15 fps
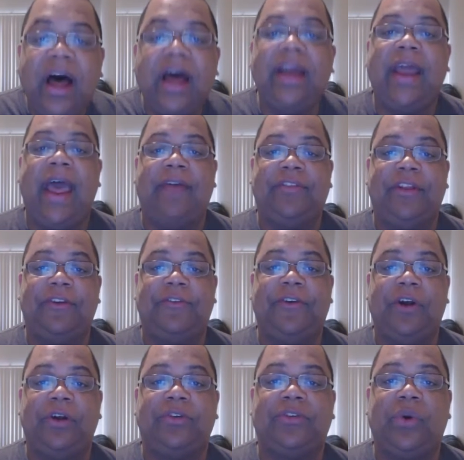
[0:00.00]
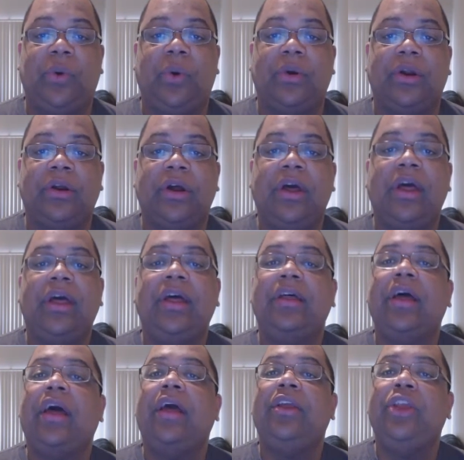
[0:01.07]
done after the first quarter.
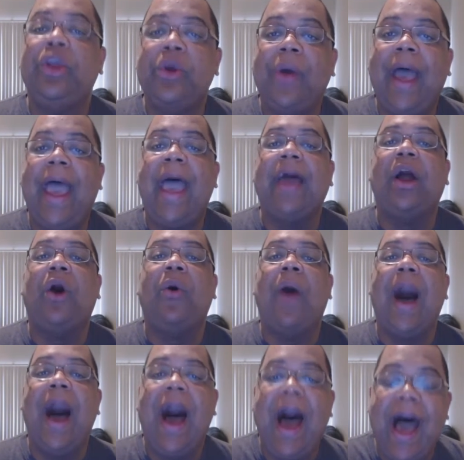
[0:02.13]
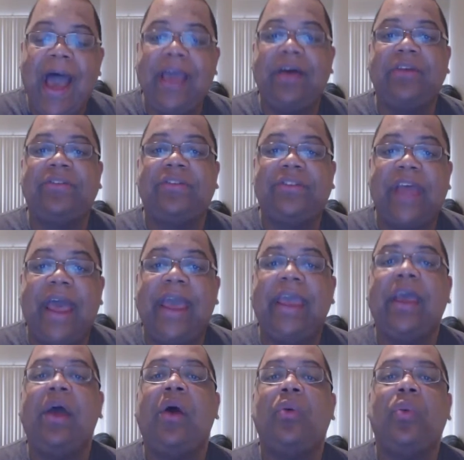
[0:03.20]
You had Ohio
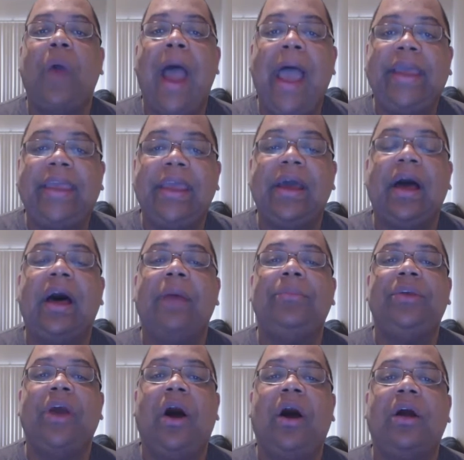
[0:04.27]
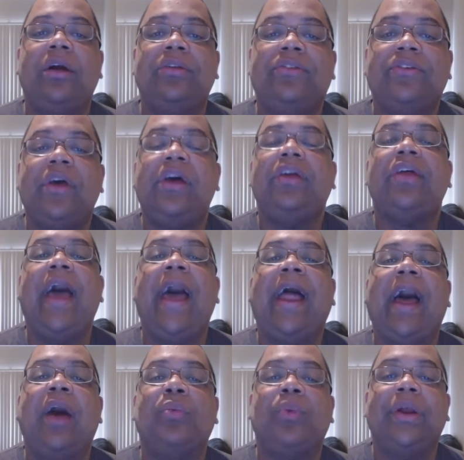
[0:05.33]
State racking up yards
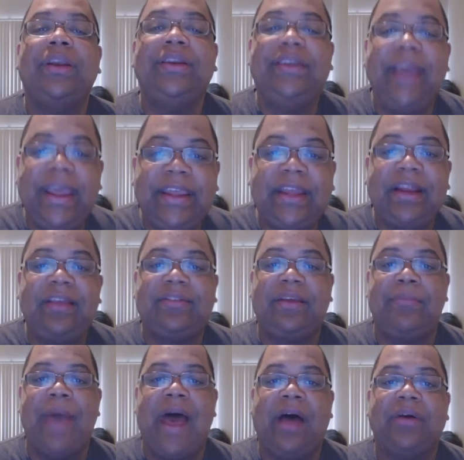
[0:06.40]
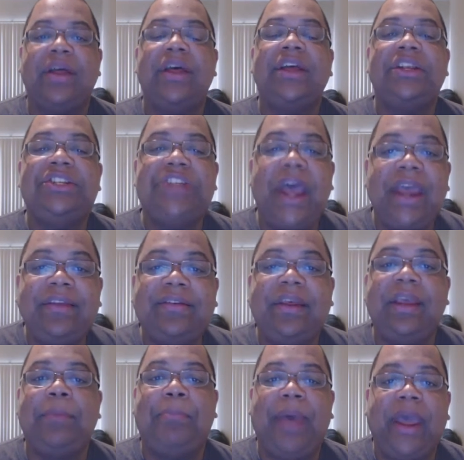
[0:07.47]
at a ridiculous amount.
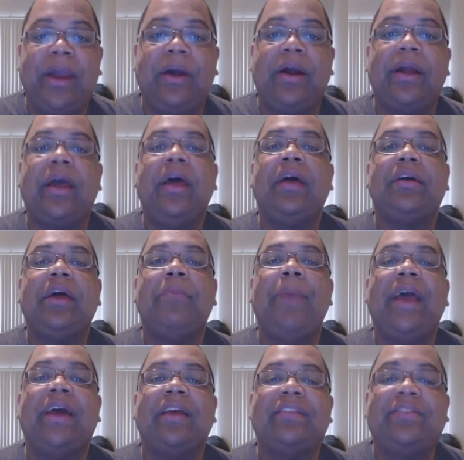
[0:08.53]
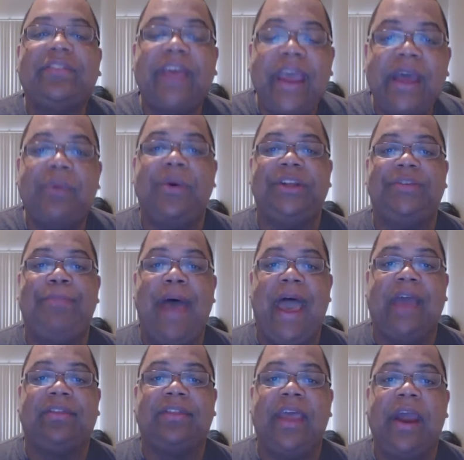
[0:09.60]
JT Barrett could make a sandwich
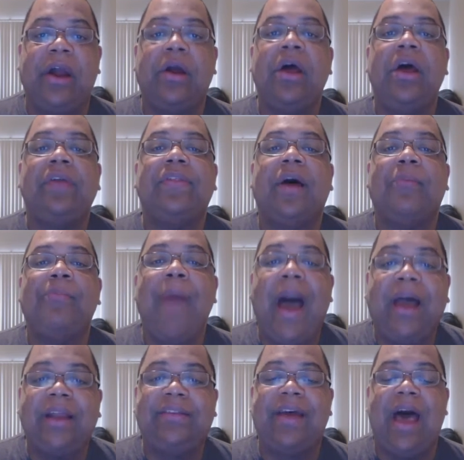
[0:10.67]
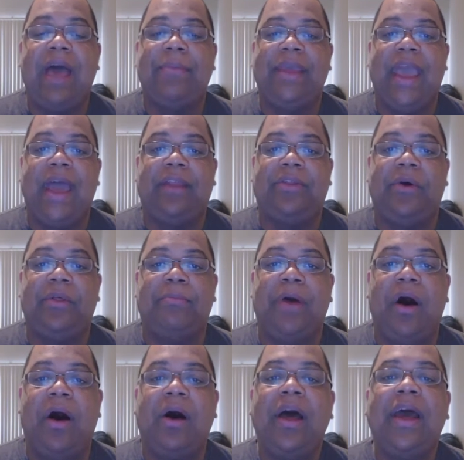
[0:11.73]
back there the amount of time he had to throw the
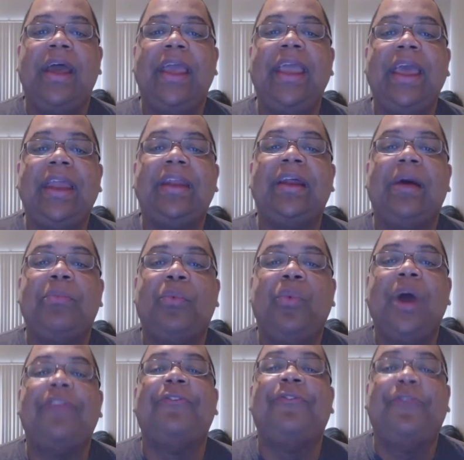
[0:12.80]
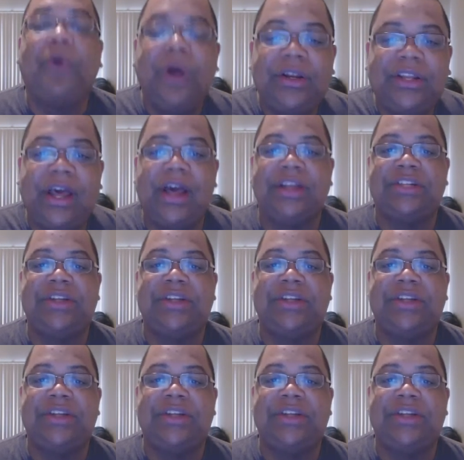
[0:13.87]
ball. He ended up with four